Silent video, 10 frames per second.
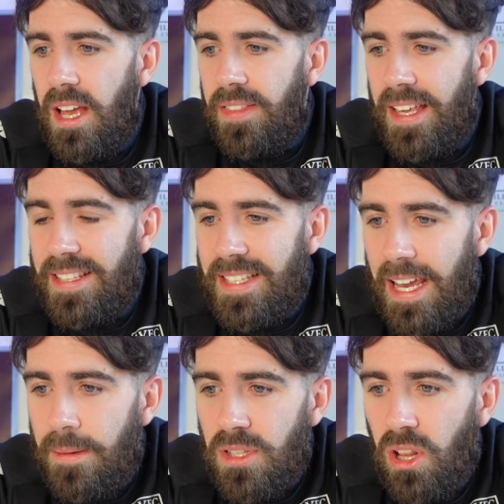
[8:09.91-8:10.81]
There
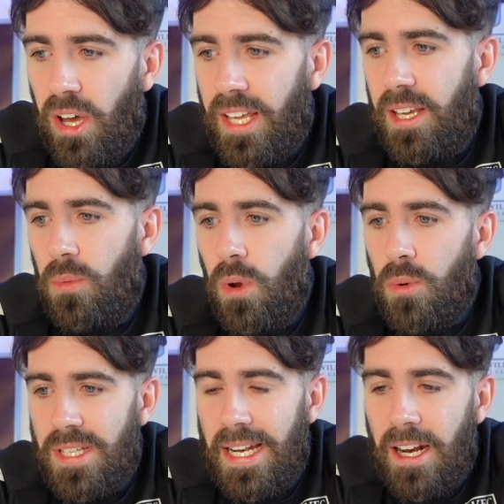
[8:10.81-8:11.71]
seemed like we
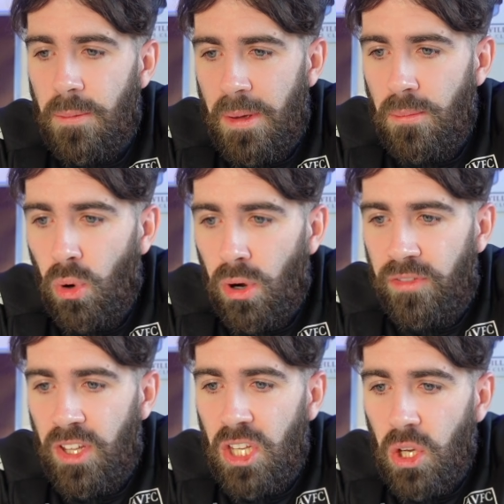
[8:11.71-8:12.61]
was a little bit more of
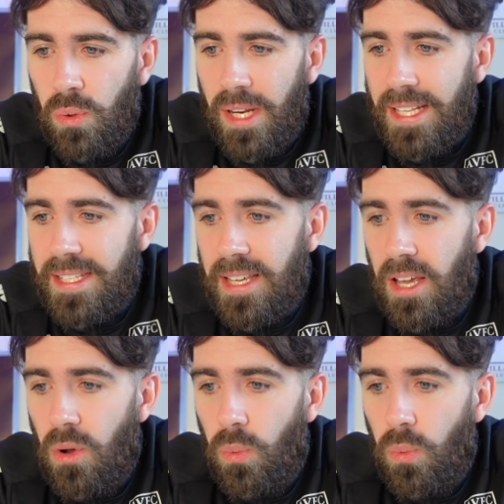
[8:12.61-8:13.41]
a unit.